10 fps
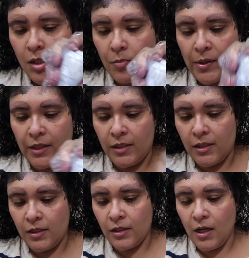But this
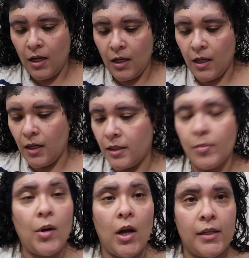is the
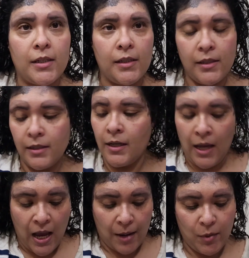process.
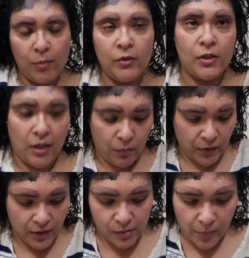I'm almost done with
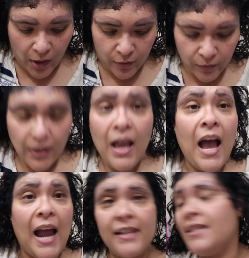this bottle.
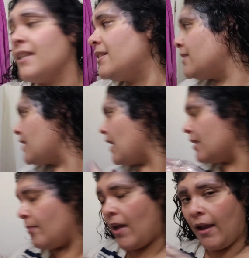I did stain the
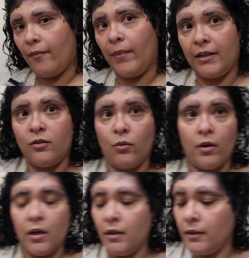back of my
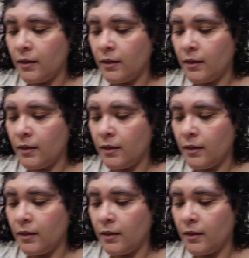door.